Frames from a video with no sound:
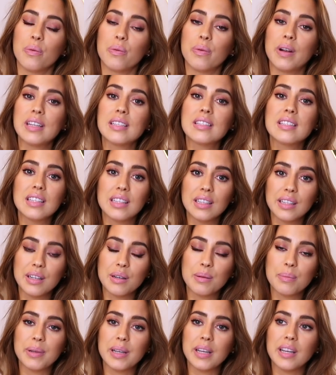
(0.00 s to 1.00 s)
rest a
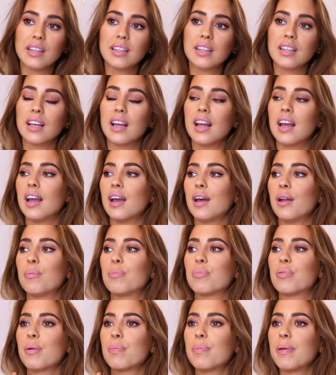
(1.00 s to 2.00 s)
little bit
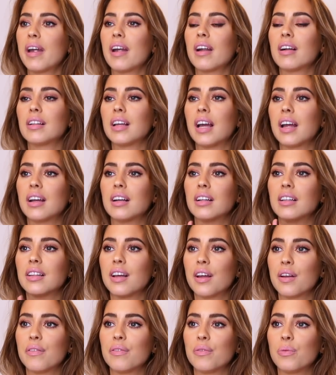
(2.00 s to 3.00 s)
and prepare like a
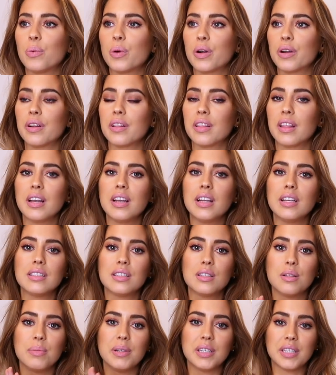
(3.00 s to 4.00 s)
lot of work that needs
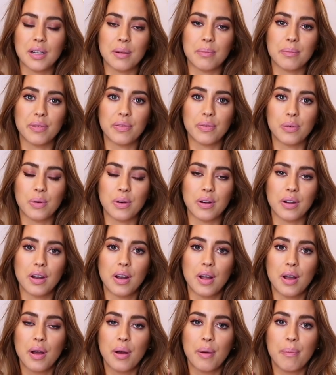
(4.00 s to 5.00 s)
to be done before
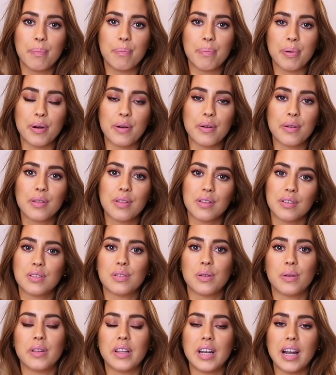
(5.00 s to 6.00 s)
birth,
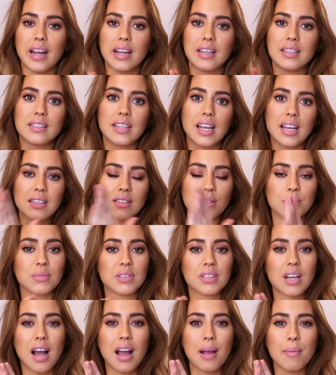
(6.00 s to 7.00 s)
so that I can take some
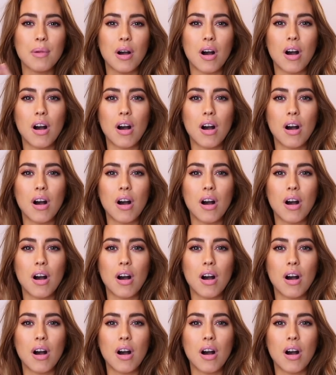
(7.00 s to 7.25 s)
time